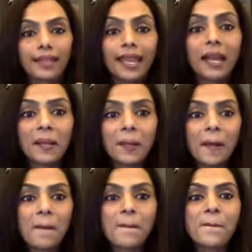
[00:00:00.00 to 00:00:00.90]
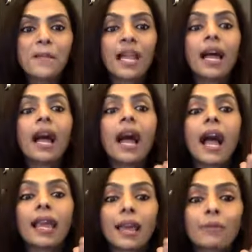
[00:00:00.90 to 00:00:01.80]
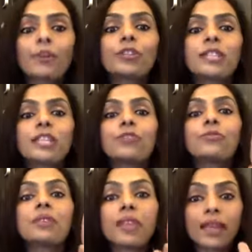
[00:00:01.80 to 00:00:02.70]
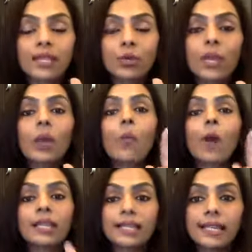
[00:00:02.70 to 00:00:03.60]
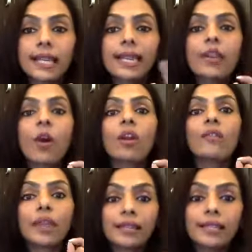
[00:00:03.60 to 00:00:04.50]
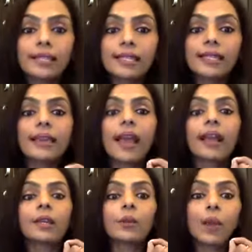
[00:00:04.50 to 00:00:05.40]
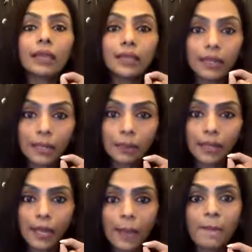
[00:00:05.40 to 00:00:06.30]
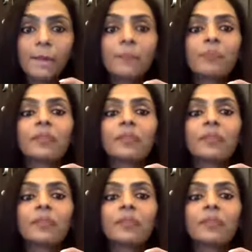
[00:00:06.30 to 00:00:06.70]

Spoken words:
Yeah? And I'm going to see you next week once again on Wednesday at 1:30 p.m.